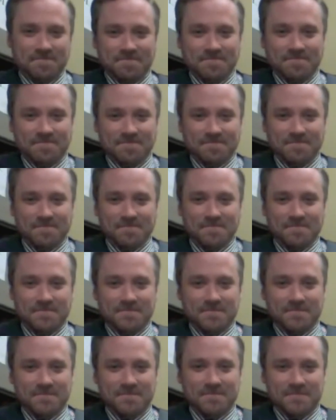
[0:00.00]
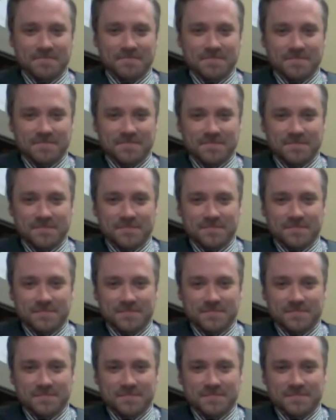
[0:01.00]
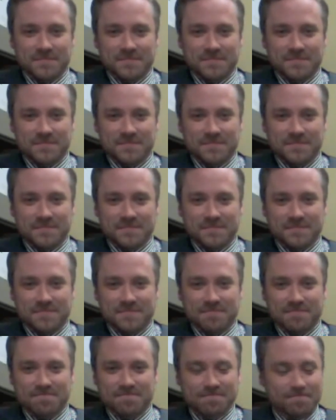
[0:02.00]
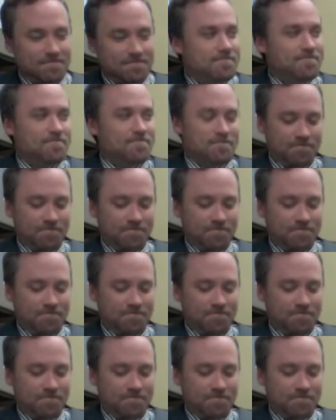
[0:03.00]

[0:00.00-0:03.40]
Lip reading: The person shown says nothing.